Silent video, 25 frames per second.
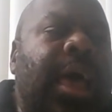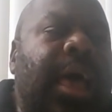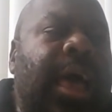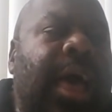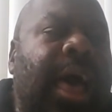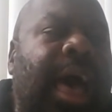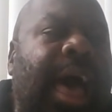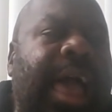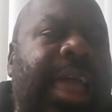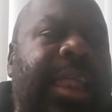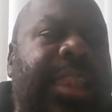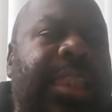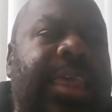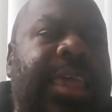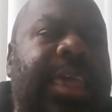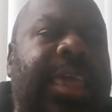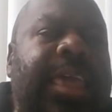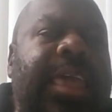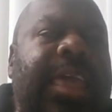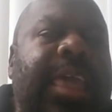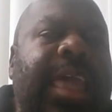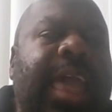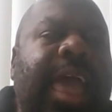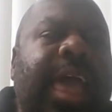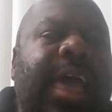
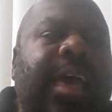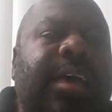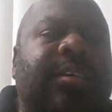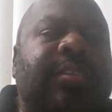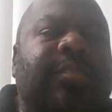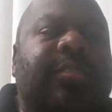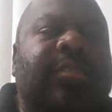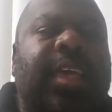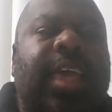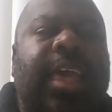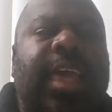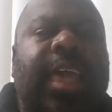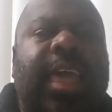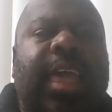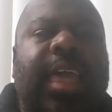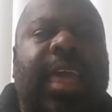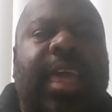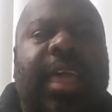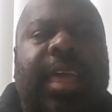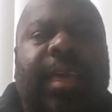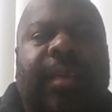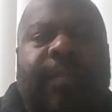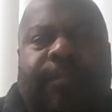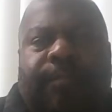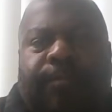ID has
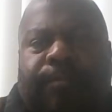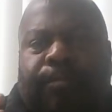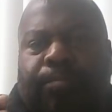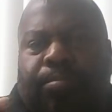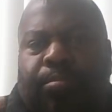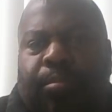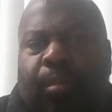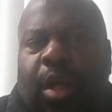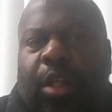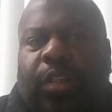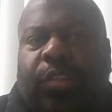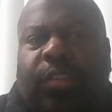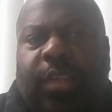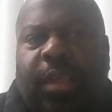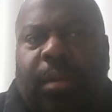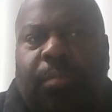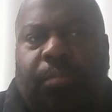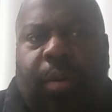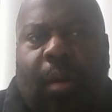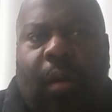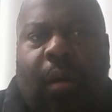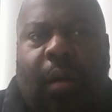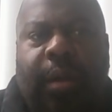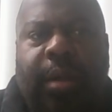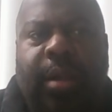a
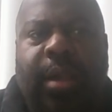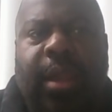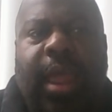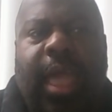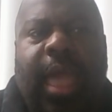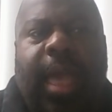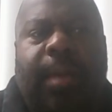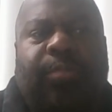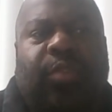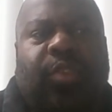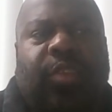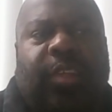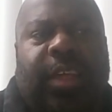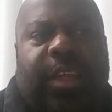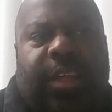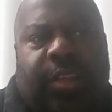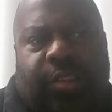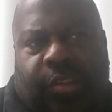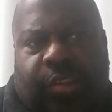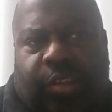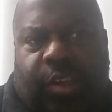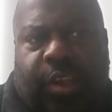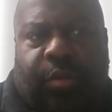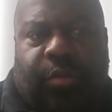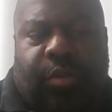multi-part Epstein
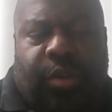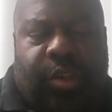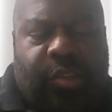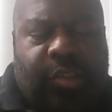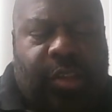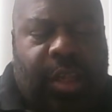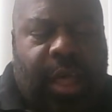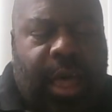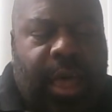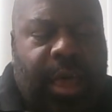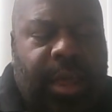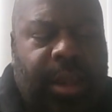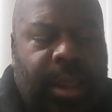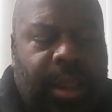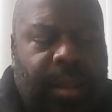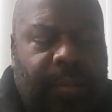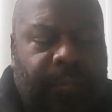series on.